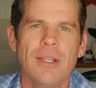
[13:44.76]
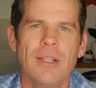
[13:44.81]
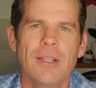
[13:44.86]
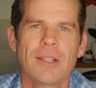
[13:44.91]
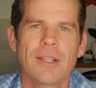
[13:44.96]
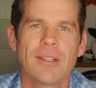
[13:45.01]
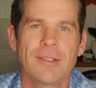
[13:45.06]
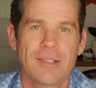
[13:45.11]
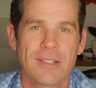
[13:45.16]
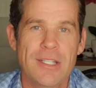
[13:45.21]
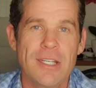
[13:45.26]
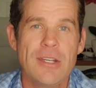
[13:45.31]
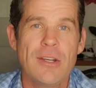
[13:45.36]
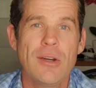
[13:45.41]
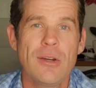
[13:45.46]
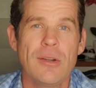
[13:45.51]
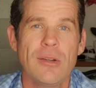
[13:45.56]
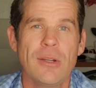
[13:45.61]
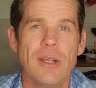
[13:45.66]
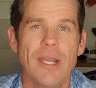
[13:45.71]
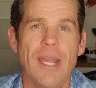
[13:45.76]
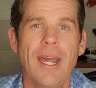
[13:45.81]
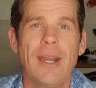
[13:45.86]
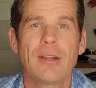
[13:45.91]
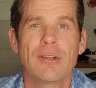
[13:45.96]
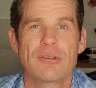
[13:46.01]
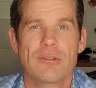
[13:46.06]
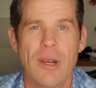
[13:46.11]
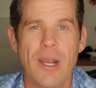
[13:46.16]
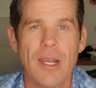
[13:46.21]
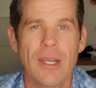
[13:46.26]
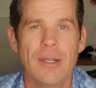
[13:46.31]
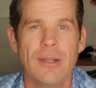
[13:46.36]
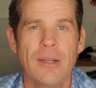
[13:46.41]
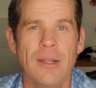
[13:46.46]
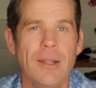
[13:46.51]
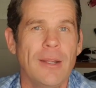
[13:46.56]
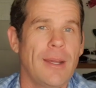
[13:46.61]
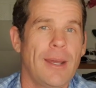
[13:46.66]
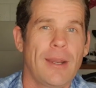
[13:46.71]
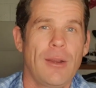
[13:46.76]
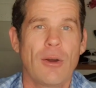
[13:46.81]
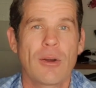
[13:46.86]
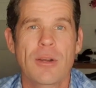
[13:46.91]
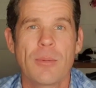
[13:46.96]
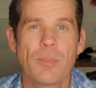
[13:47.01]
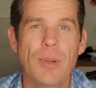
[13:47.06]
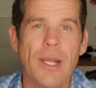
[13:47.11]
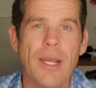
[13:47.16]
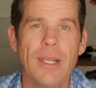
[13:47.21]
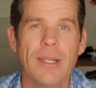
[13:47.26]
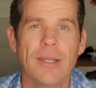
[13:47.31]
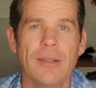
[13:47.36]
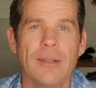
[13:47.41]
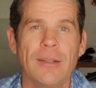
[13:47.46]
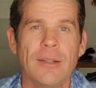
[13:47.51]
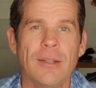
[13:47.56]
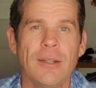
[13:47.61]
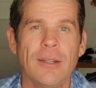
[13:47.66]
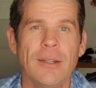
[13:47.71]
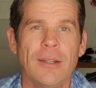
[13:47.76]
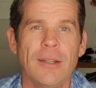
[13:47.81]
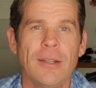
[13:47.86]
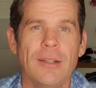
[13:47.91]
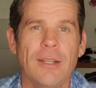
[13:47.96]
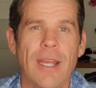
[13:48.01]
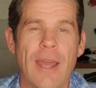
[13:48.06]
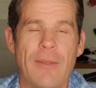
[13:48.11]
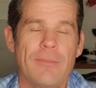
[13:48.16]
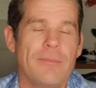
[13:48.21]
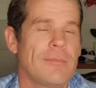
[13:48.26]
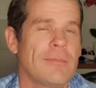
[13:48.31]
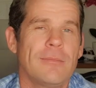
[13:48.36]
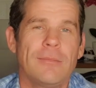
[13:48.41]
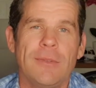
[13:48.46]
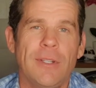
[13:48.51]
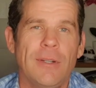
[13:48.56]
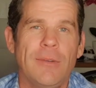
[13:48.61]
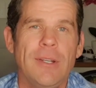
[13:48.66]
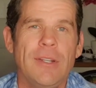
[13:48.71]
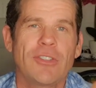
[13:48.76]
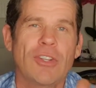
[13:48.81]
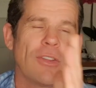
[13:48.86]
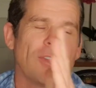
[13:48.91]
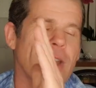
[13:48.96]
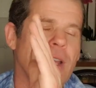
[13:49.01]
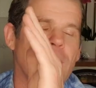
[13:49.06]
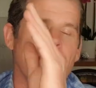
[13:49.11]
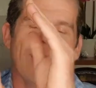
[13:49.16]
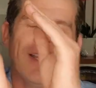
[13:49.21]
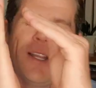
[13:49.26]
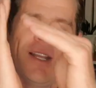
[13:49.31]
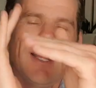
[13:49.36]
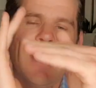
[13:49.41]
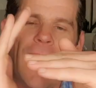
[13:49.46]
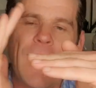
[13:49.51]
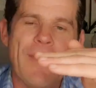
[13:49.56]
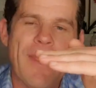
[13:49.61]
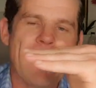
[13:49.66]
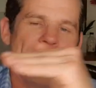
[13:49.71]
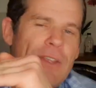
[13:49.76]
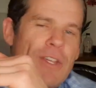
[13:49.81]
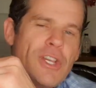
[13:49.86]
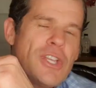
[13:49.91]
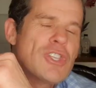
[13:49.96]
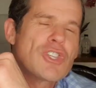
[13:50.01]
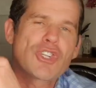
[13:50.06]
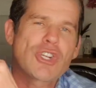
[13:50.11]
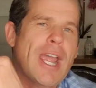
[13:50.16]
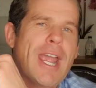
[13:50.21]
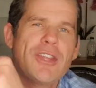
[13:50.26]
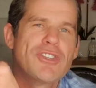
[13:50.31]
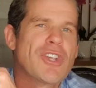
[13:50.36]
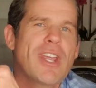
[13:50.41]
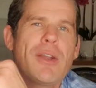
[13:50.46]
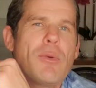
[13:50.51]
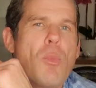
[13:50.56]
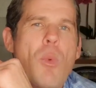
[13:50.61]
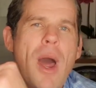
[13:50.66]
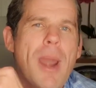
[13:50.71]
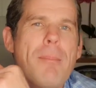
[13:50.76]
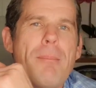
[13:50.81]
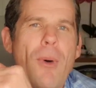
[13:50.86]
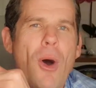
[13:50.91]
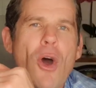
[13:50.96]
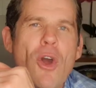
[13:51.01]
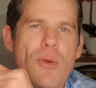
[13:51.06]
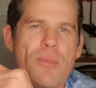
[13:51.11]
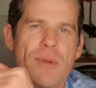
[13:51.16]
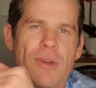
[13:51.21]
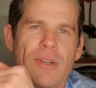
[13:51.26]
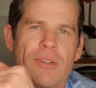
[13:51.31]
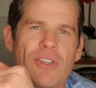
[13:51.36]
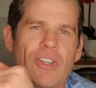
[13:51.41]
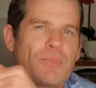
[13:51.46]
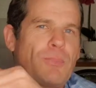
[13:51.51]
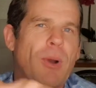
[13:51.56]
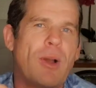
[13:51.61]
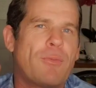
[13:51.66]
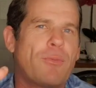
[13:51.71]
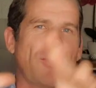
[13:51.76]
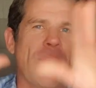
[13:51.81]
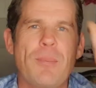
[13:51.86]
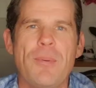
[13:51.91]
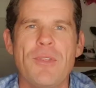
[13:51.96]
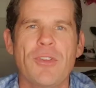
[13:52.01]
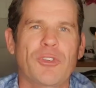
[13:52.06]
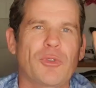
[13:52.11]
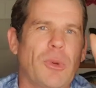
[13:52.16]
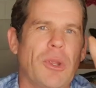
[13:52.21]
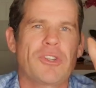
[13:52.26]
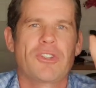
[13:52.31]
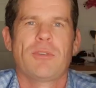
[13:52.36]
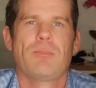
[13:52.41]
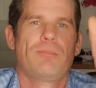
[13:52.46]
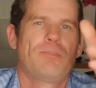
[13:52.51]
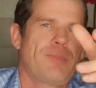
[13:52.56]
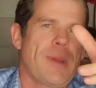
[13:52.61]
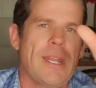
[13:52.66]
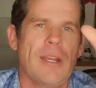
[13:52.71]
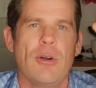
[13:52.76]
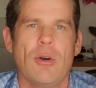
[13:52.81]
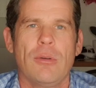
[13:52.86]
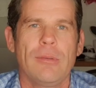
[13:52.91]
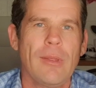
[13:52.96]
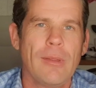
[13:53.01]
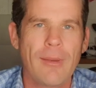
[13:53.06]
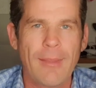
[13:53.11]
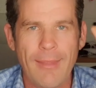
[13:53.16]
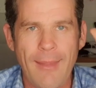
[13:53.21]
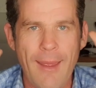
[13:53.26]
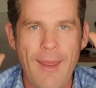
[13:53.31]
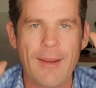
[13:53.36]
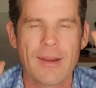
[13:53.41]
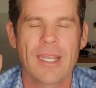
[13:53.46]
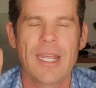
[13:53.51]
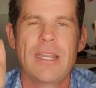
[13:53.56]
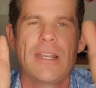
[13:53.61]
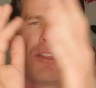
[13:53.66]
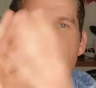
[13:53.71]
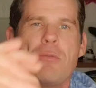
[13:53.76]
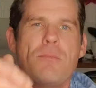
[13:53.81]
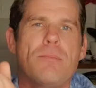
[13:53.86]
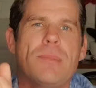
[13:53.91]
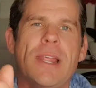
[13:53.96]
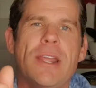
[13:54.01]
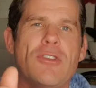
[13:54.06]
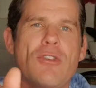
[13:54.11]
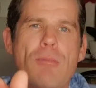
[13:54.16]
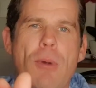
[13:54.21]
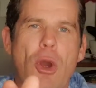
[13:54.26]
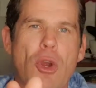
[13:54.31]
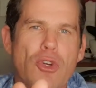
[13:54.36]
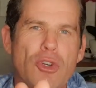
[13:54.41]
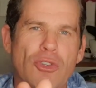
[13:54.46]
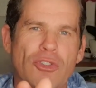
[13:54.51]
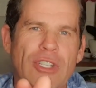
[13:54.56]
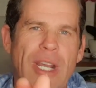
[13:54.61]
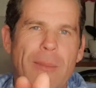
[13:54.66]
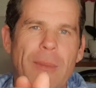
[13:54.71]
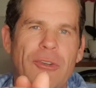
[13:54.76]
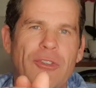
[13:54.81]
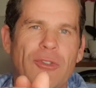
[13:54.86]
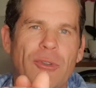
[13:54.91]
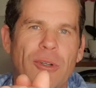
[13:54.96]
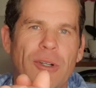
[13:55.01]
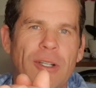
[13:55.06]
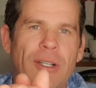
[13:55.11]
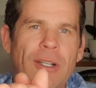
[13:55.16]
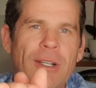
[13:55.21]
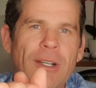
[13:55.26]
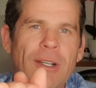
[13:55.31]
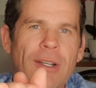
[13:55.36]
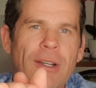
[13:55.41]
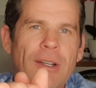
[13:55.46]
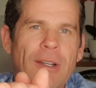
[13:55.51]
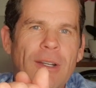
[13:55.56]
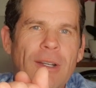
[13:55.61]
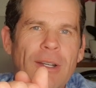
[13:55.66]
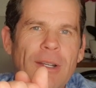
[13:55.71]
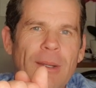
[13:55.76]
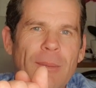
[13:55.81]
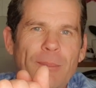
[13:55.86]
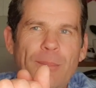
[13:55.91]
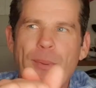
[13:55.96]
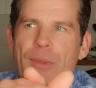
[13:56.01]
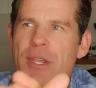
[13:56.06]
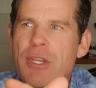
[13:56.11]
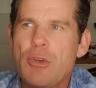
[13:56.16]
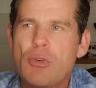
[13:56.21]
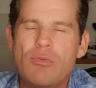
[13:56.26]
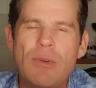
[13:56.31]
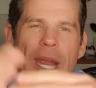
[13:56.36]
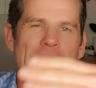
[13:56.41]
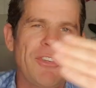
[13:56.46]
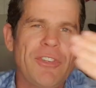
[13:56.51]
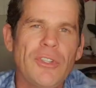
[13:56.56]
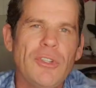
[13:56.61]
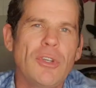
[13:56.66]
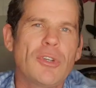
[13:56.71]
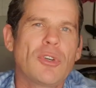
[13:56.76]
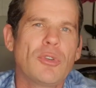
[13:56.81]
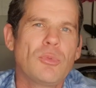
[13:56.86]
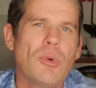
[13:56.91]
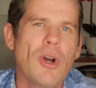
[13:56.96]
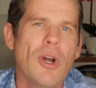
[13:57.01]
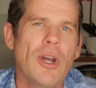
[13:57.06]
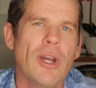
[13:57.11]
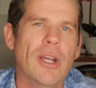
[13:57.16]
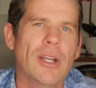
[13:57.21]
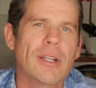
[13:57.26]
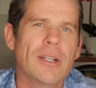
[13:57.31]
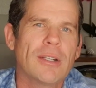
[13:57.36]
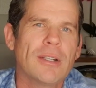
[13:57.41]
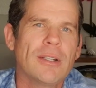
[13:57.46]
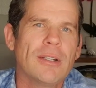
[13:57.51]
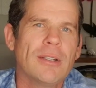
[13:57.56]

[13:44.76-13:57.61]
Because she knew how to drain and not complain. And, you know what I mean? So, that you can change that in one moment just by flipping the switch and being all, letting your emotions come into it. But then you're raising your good work.